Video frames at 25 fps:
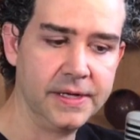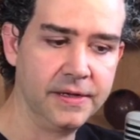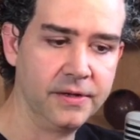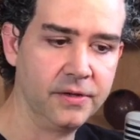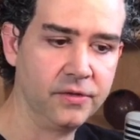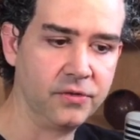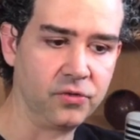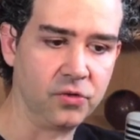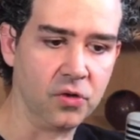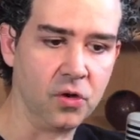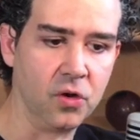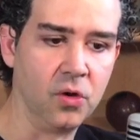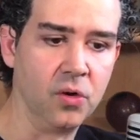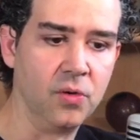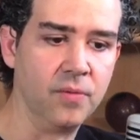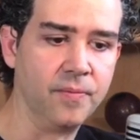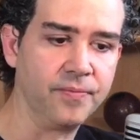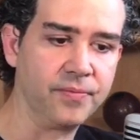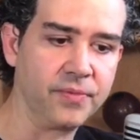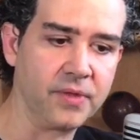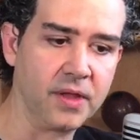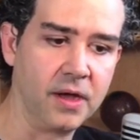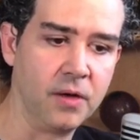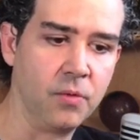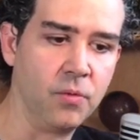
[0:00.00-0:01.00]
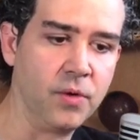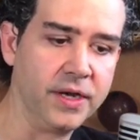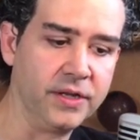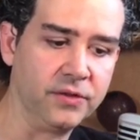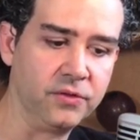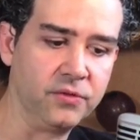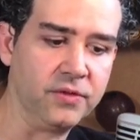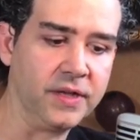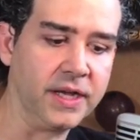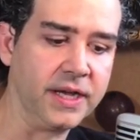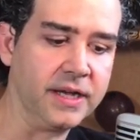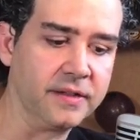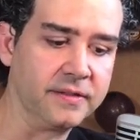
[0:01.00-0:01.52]
So I wanted
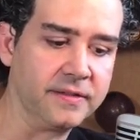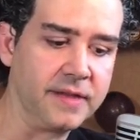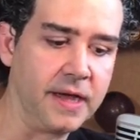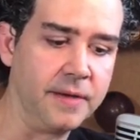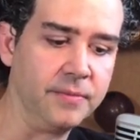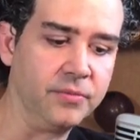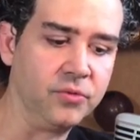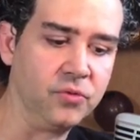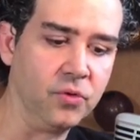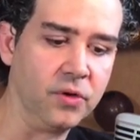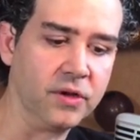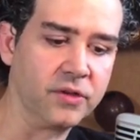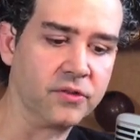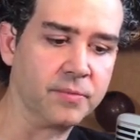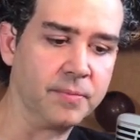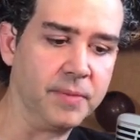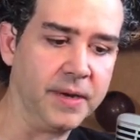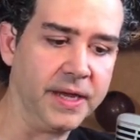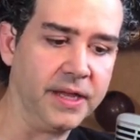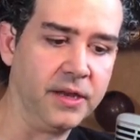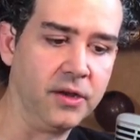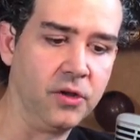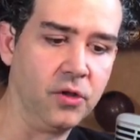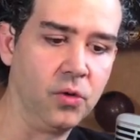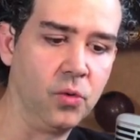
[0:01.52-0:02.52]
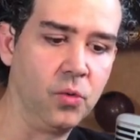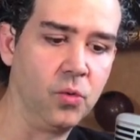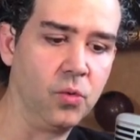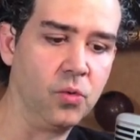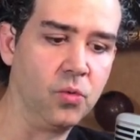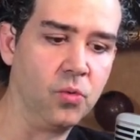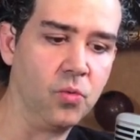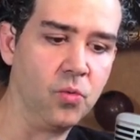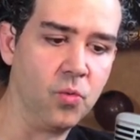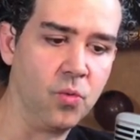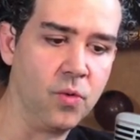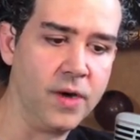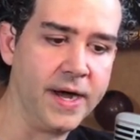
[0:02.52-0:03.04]
to take a time to explain you
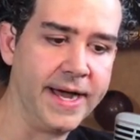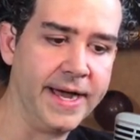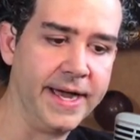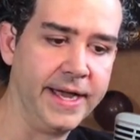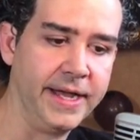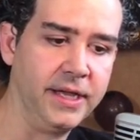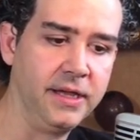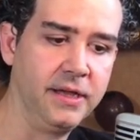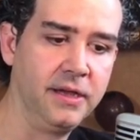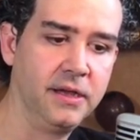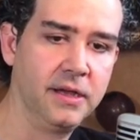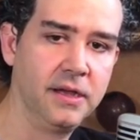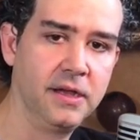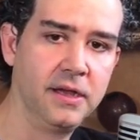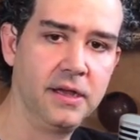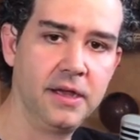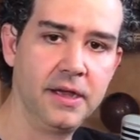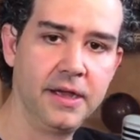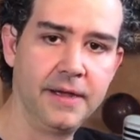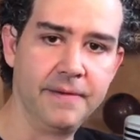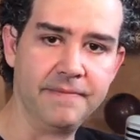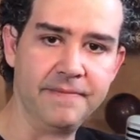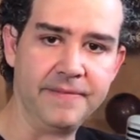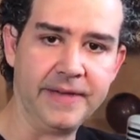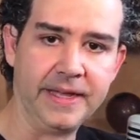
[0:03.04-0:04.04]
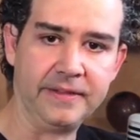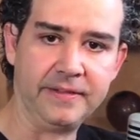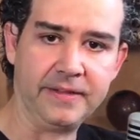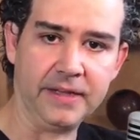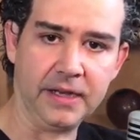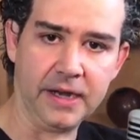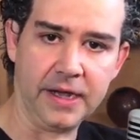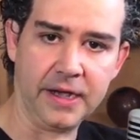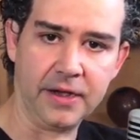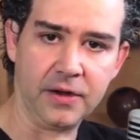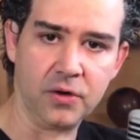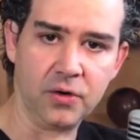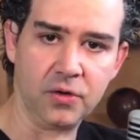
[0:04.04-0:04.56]
why
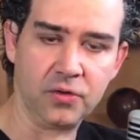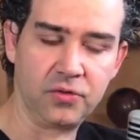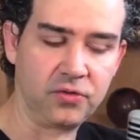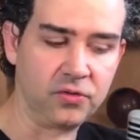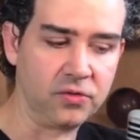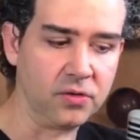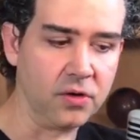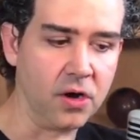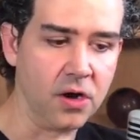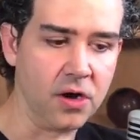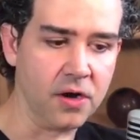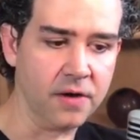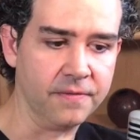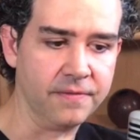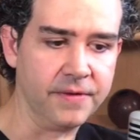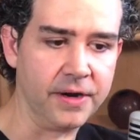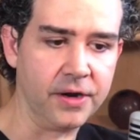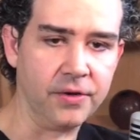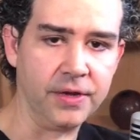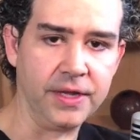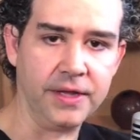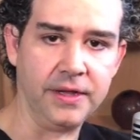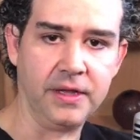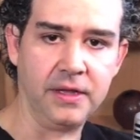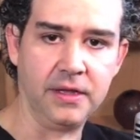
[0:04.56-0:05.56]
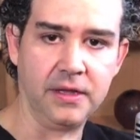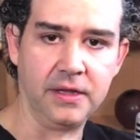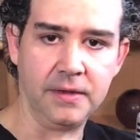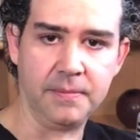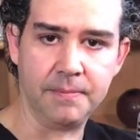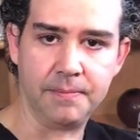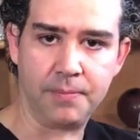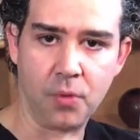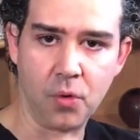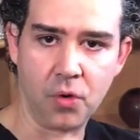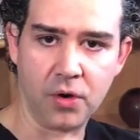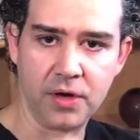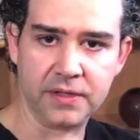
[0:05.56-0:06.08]
ventilators are very
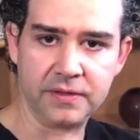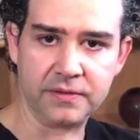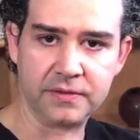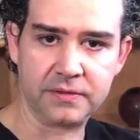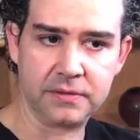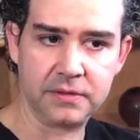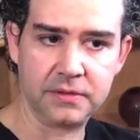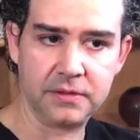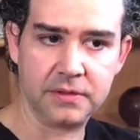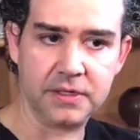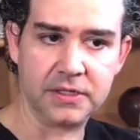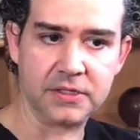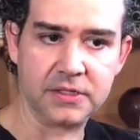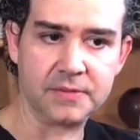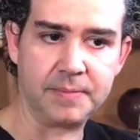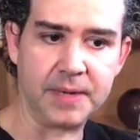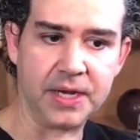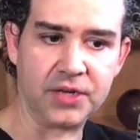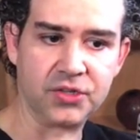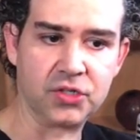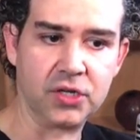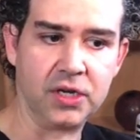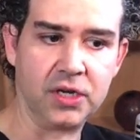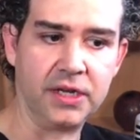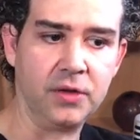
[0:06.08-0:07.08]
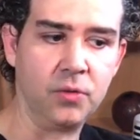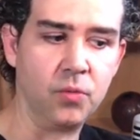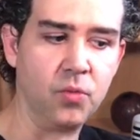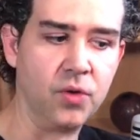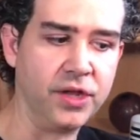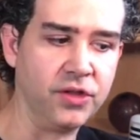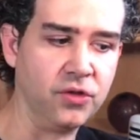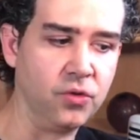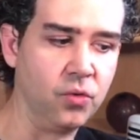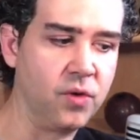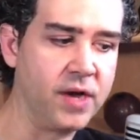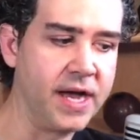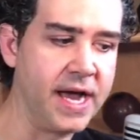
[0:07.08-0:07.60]
important, especially
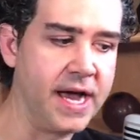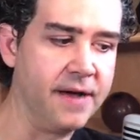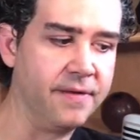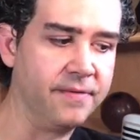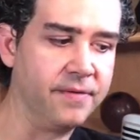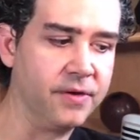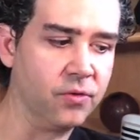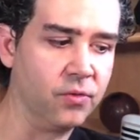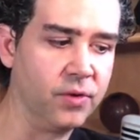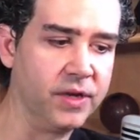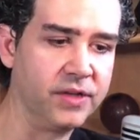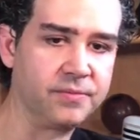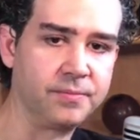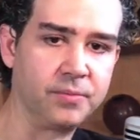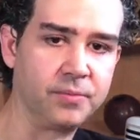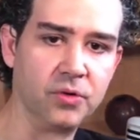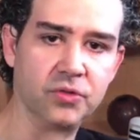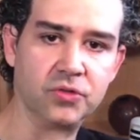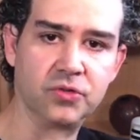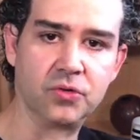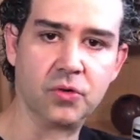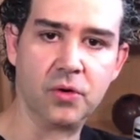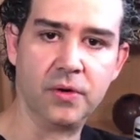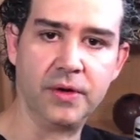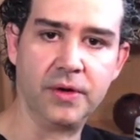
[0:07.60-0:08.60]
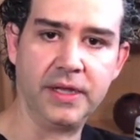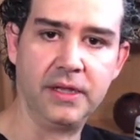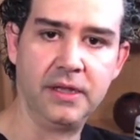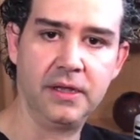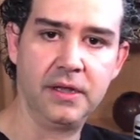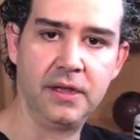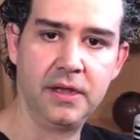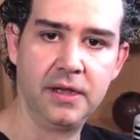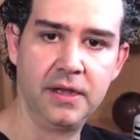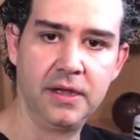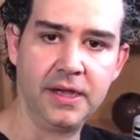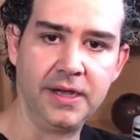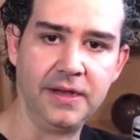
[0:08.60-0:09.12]
when you have a respiratory
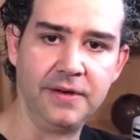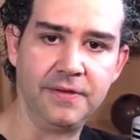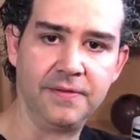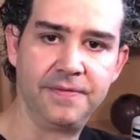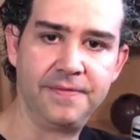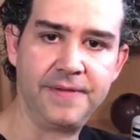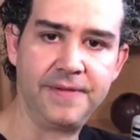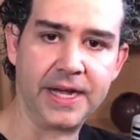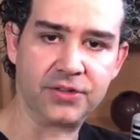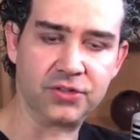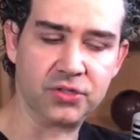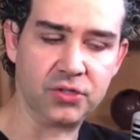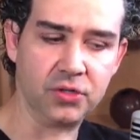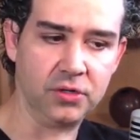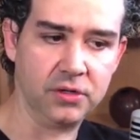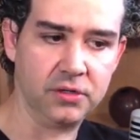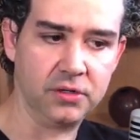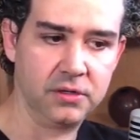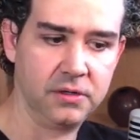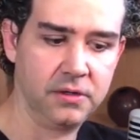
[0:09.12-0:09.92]
infection.